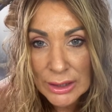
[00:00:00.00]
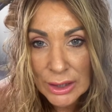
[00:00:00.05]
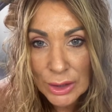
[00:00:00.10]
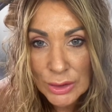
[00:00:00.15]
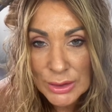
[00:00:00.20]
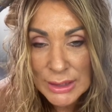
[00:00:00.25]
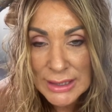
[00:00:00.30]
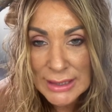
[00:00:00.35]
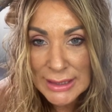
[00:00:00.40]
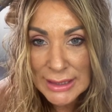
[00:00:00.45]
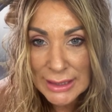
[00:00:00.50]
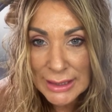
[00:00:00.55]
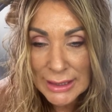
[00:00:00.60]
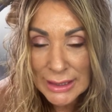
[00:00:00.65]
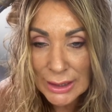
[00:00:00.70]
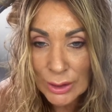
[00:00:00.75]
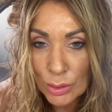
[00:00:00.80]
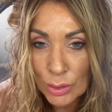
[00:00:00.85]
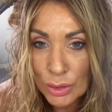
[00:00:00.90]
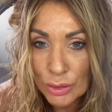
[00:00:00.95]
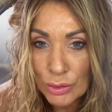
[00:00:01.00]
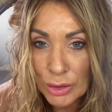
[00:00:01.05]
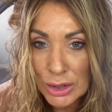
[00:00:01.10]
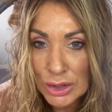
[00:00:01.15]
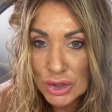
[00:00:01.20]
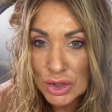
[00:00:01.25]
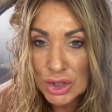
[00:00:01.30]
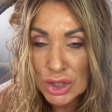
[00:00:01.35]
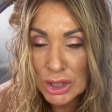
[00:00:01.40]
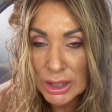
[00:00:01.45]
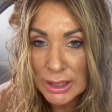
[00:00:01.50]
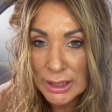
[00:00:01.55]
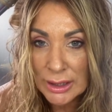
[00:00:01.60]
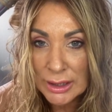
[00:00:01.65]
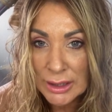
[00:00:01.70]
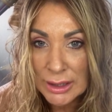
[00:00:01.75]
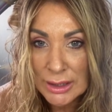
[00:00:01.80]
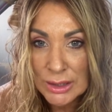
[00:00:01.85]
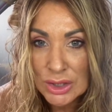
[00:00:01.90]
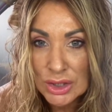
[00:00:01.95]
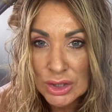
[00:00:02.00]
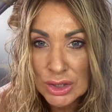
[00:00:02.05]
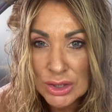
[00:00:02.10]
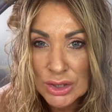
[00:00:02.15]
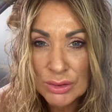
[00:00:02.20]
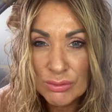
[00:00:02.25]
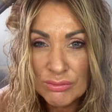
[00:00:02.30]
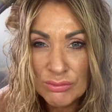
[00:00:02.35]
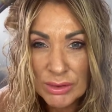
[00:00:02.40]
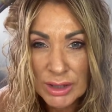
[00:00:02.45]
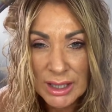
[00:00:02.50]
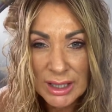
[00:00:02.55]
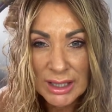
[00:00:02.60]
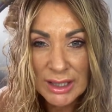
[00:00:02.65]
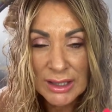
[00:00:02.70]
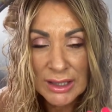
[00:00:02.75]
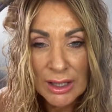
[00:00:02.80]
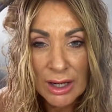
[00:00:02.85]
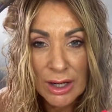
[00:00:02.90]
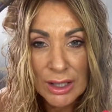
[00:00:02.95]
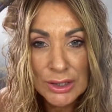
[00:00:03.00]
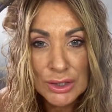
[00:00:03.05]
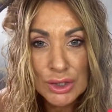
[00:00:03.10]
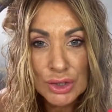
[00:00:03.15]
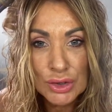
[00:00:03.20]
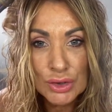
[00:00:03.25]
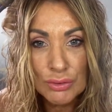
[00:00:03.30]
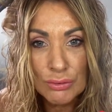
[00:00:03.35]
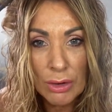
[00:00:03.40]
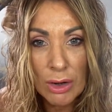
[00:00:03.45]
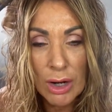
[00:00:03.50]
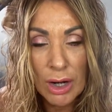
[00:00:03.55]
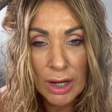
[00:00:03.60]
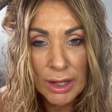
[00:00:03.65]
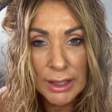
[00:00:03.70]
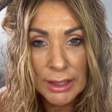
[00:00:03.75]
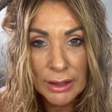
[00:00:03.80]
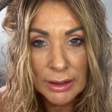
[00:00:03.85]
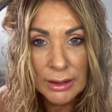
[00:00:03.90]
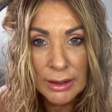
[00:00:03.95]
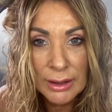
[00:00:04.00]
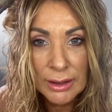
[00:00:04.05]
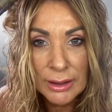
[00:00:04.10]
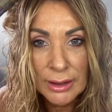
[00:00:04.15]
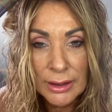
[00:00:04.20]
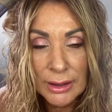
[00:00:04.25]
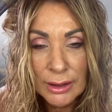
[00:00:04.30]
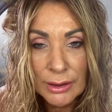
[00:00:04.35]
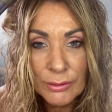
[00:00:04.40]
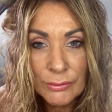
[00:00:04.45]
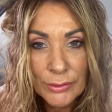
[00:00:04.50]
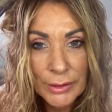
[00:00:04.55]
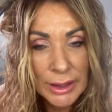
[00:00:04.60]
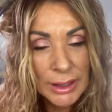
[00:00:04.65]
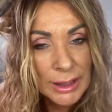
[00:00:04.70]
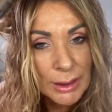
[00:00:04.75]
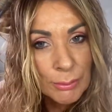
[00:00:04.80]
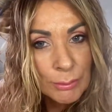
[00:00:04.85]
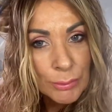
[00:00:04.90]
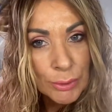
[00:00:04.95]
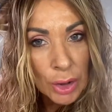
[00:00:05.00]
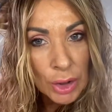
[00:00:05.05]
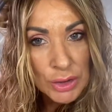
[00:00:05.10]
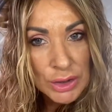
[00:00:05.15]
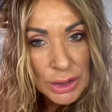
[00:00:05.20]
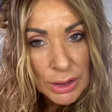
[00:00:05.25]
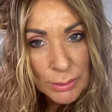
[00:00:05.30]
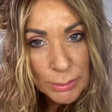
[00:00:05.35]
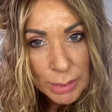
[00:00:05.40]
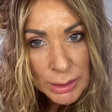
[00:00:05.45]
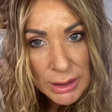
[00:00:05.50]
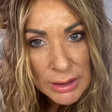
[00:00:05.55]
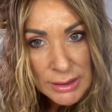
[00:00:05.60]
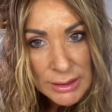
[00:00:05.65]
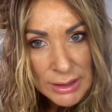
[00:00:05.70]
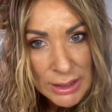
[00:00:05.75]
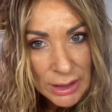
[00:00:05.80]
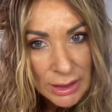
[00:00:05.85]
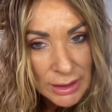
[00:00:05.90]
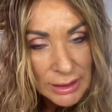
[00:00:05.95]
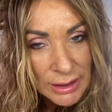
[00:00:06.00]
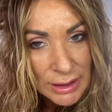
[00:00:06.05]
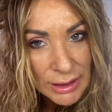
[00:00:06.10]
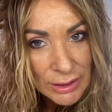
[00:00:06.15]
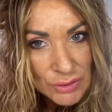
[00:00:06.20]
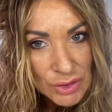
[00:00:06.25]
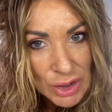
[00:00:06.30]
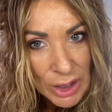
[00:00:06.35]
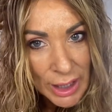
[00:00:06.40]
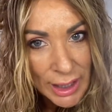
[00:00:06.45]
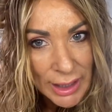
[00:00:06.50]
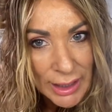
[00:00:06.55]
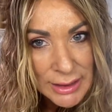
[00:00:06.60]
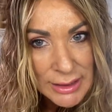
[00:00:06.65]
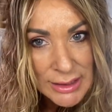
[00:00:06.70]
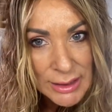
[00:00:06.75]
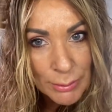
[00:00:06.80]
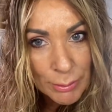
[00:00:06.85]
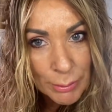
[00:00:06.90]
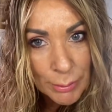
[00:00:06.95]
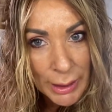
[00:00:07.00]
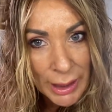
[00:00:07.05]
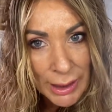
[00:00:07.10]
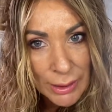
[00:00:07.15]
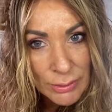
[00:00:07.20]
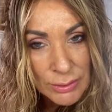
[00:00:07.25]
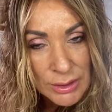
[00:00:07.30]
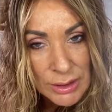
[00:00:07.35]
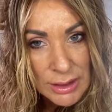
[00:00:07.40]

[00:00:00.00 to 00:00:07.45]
go sticky or crunchy. It's just a really nice dry feeling product, but it certainly gives your hair some bounce.